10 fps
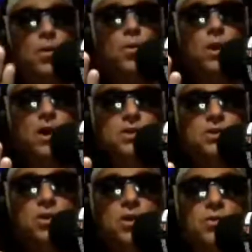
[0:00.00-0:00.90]
where I
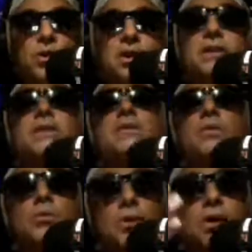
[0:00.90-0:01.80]
started what
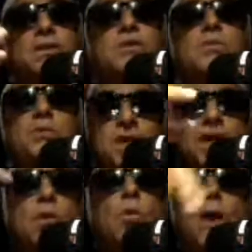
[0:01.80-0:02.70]
was
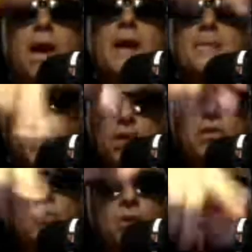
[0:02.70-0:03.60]
sounded way better
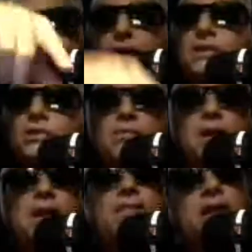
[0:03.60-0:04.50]
than where I'm at. So, man,
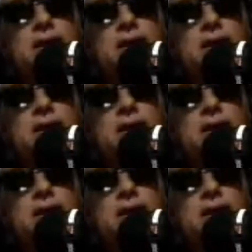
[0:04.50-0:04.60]
I've had